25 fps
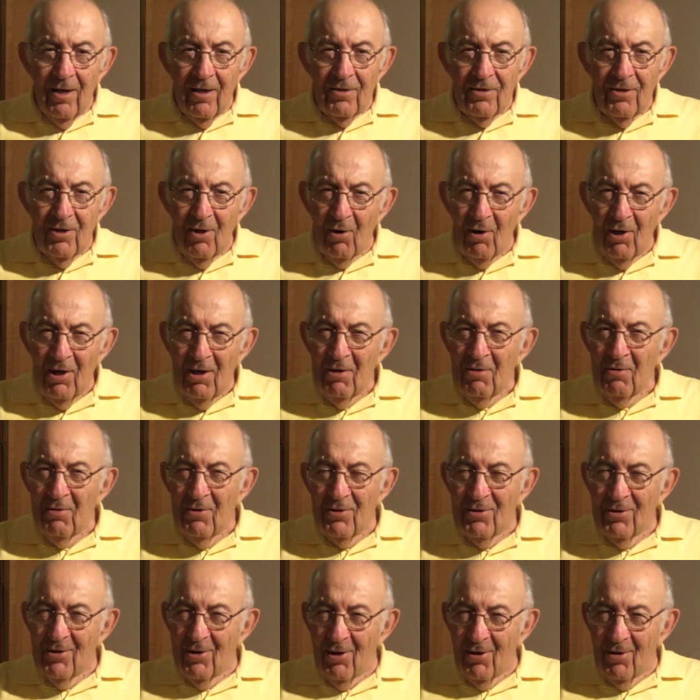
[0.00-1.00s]
No,
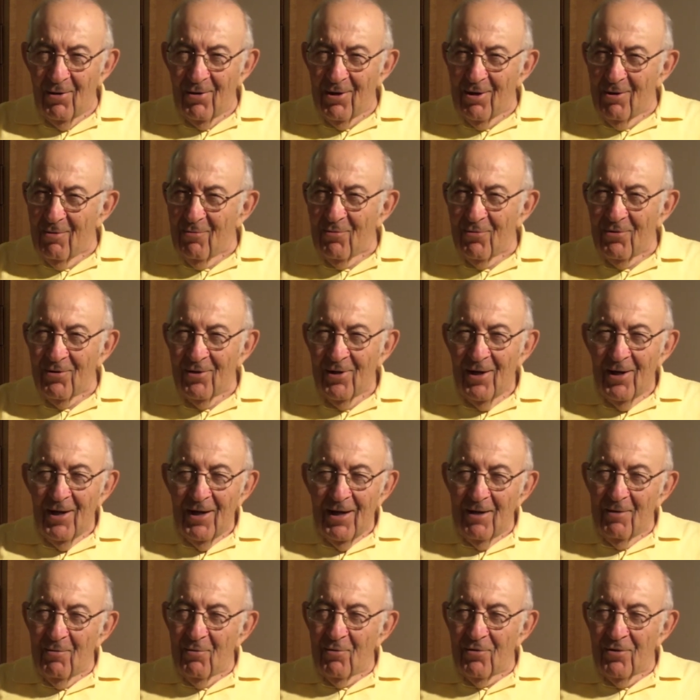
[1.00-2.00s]

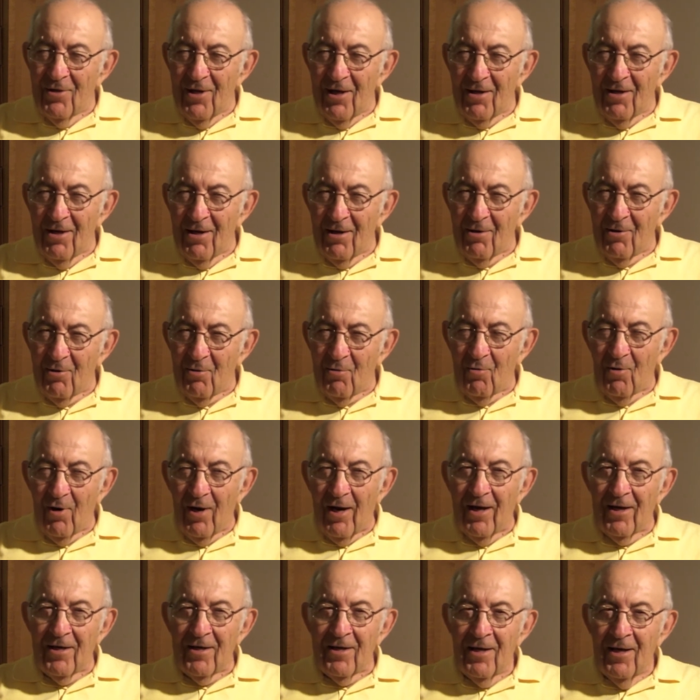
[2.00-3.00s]
he was not on
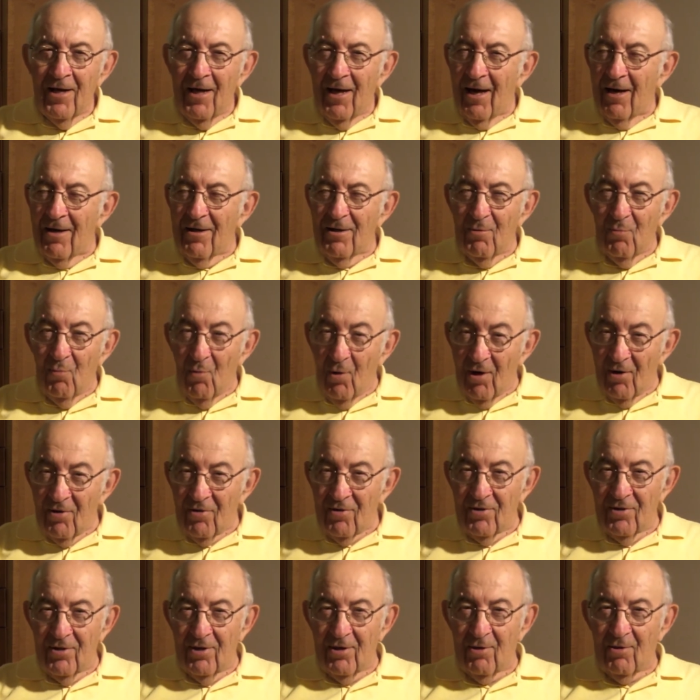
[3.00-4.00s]
crank, and he
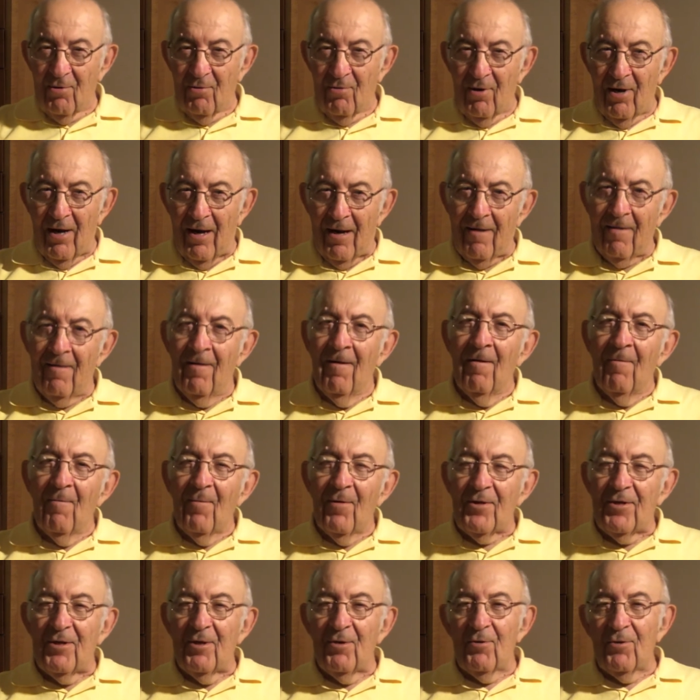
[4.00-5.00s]
wasn't a crank.
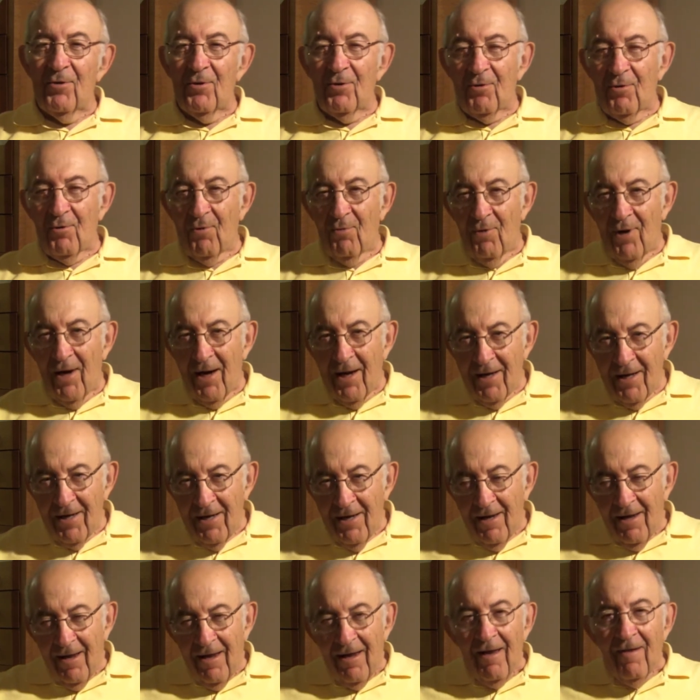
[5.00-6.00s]
But there was a crank
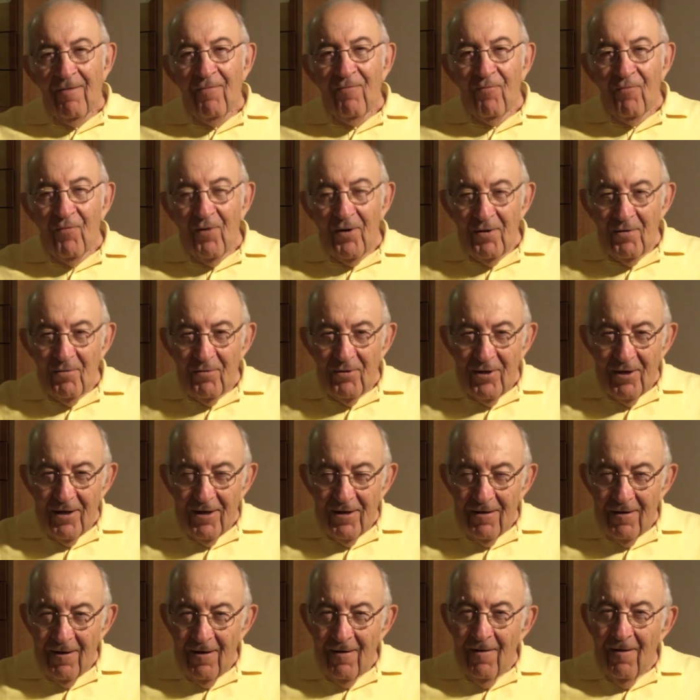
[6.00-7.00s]
in front of
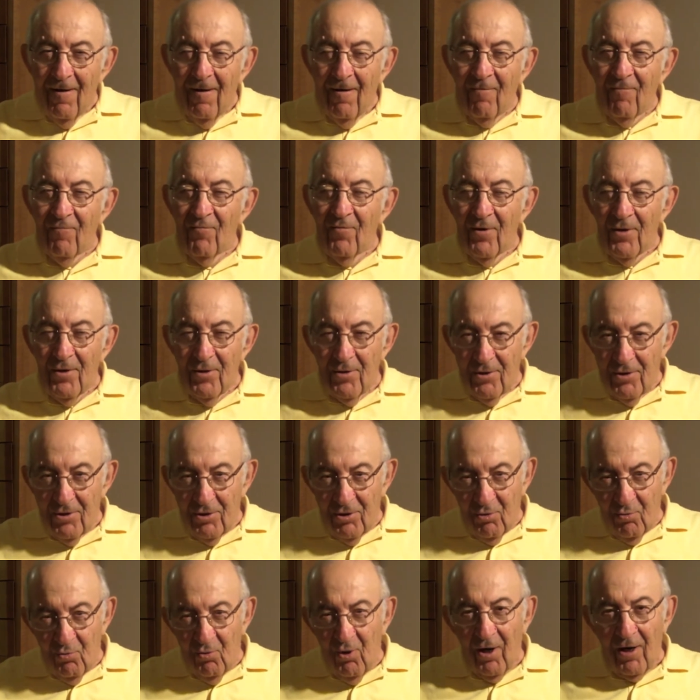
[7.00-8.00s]
the
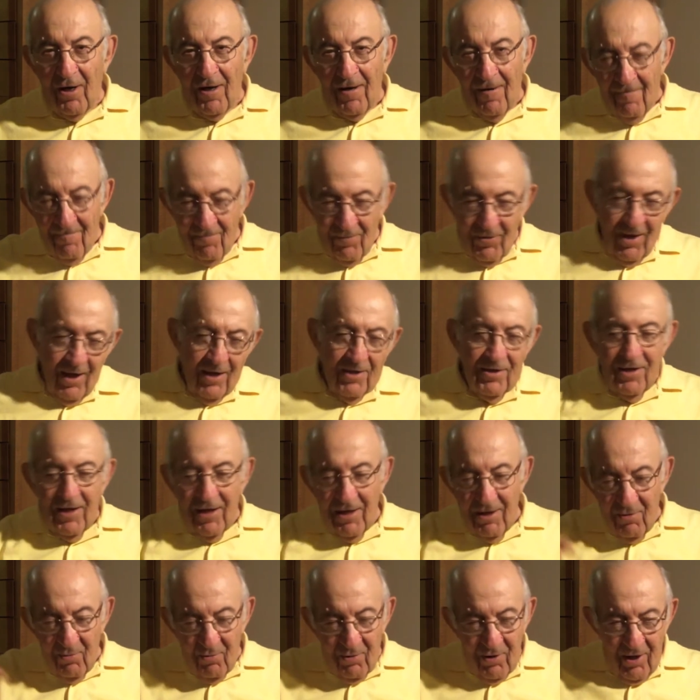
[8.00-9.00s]
truck, and
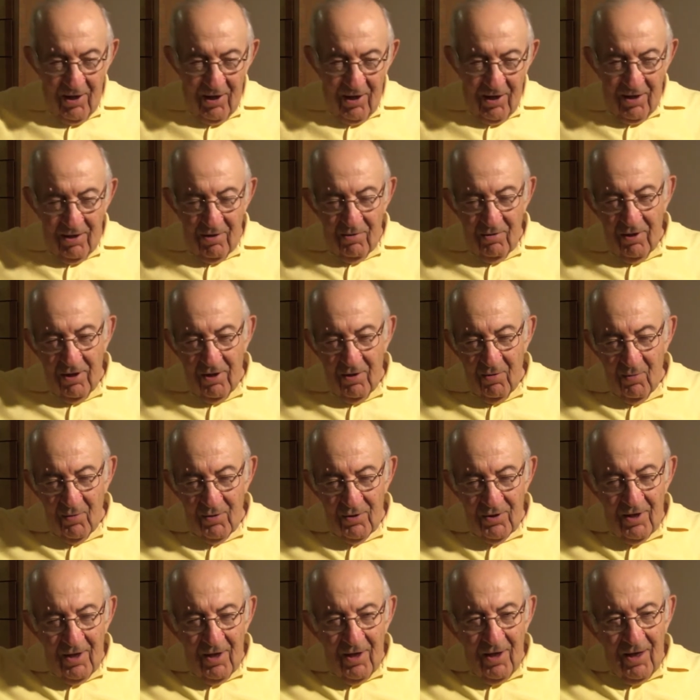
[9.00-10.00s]
he
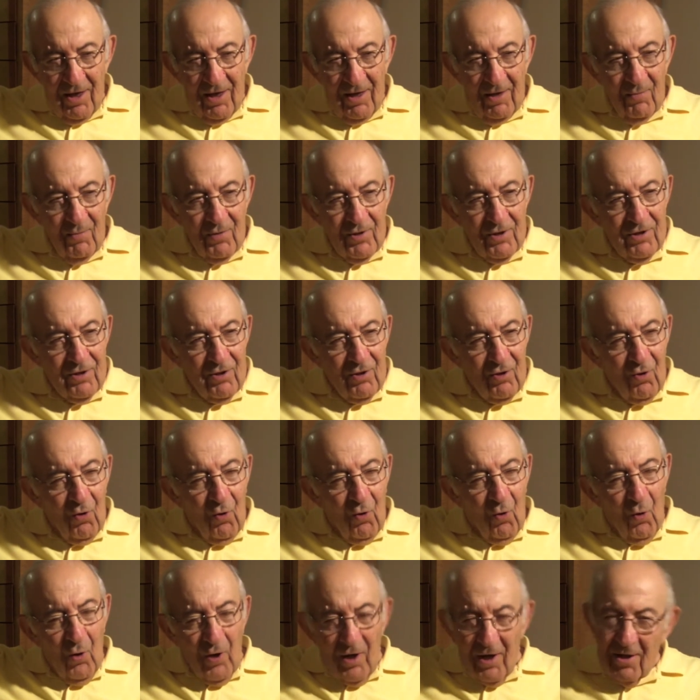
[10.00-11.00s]
would
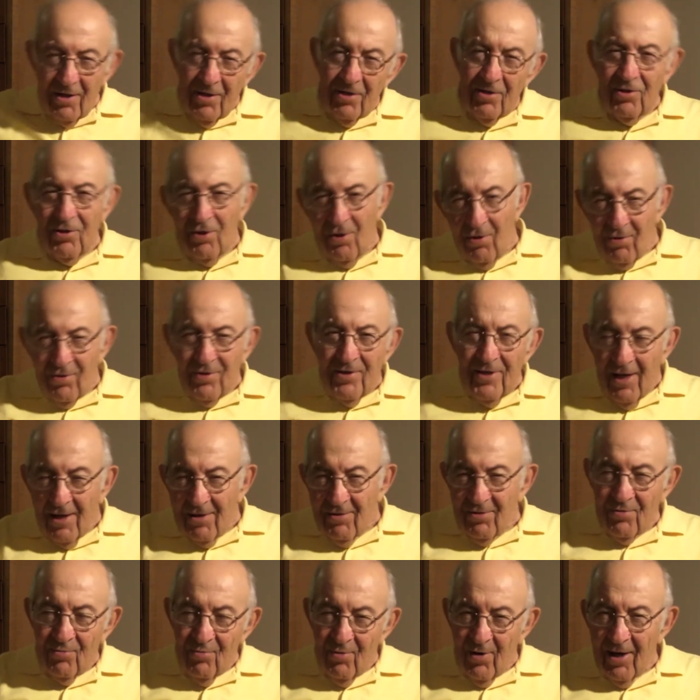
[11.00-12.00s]
quickly turn
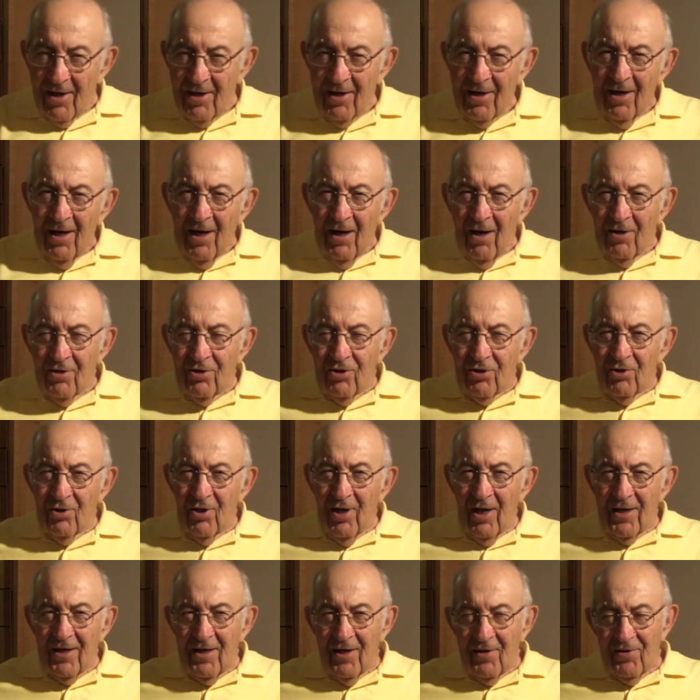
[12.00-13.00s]
that crank until
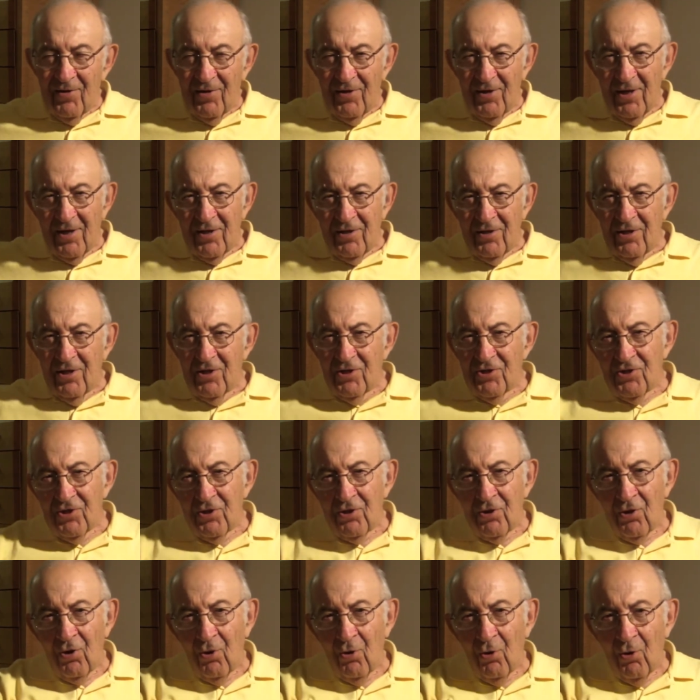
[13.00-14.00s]
I guess the
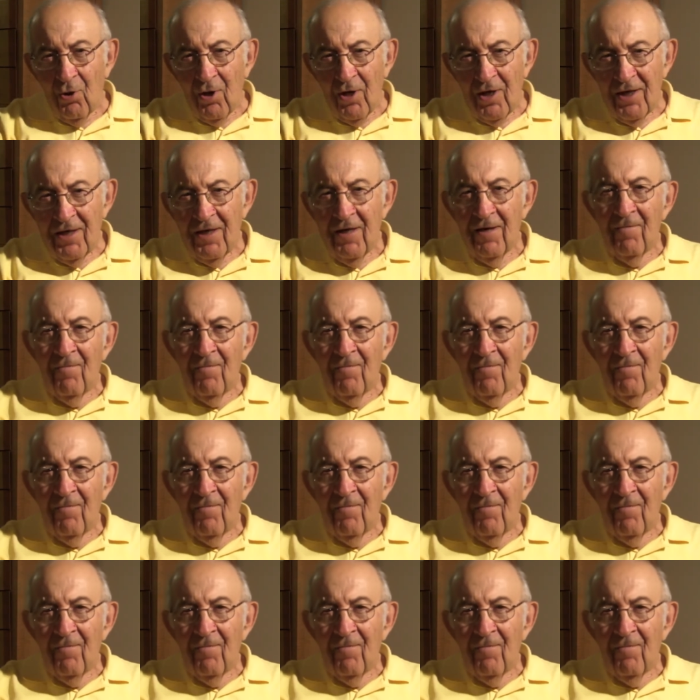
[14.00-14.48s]
ignition caught,